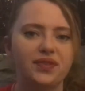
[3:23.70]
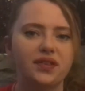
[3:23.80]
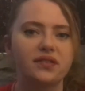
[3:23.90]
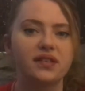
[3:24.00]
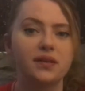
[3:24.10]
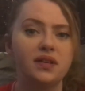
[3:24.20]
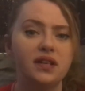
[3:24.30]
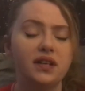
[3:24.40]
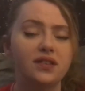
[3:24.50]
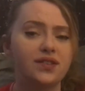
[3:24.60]
There's
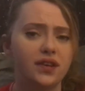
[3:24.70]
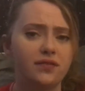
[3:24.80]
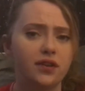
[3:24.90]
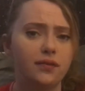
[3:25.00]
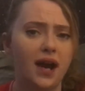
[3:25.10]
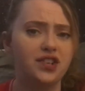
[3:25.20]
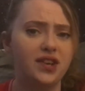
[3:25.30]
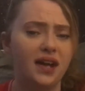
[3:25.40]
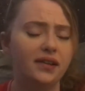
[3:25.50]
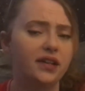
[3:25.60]
limited concern for
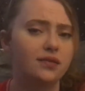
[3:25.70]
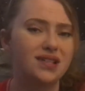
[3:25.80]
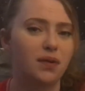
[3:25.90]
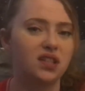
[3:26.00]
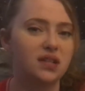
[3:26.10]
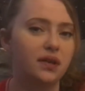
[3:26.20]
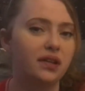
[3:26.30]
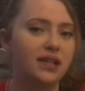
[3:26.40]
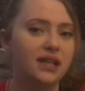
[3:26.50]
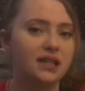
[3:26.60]
rationality or
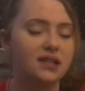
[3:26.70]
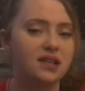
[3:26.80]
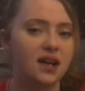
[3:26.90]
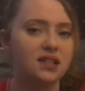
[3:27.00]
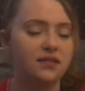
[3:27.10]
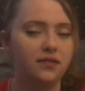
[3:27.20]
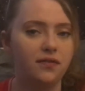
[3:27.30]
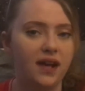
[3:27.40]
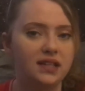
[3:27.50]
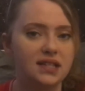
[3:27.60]
responsibility at these kinds of
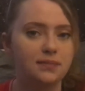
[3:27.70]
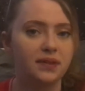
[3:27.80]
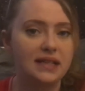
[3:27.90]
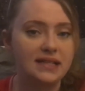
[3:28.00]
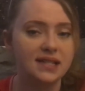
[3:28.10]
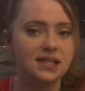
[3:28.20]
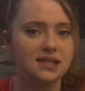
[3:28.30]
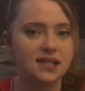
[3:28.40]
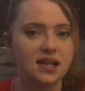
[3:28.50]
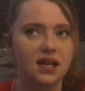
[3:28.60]
events and
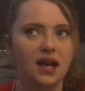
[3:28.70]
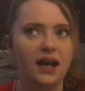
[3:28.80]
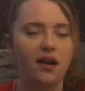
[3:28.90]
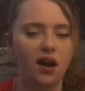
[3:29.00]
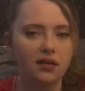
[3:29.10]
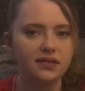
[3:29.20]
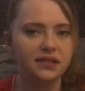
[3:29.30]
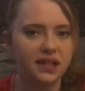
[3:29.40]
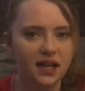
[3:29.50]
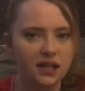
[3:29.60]
places, and
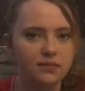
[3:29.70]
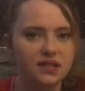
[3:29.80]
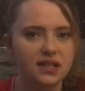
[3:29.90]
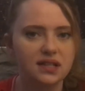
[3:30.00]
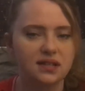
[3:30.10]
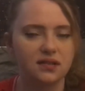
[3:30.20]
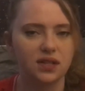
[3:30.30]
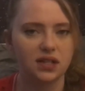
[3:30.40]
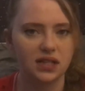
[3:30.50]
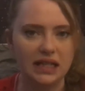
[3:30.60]
oftentimes it's
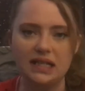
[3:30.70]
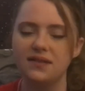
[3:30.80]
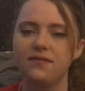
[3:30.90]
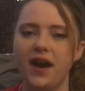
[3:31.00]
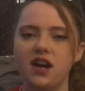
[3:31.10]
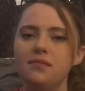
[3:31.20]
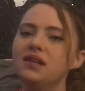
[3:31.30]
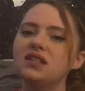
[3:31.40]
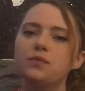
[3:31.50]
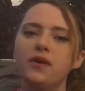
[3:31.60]
these
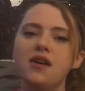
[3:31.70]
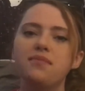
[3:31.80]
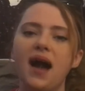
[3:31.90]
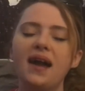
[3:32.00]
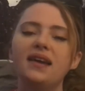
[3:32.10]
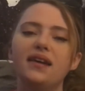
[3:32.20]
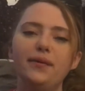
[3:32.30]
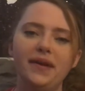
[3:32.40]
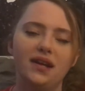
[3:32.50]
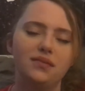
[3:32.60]
environments where blacking
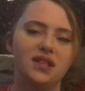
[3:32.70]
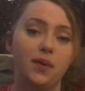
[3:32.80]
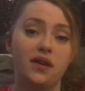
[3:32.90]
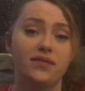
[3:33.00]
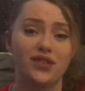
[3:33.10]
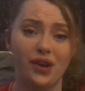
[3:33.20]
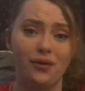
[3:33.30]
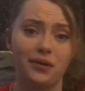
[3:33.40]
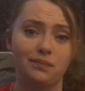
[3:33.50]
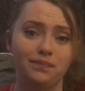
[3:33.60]
out becomes the butt of the
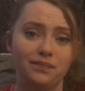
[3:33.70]
joke.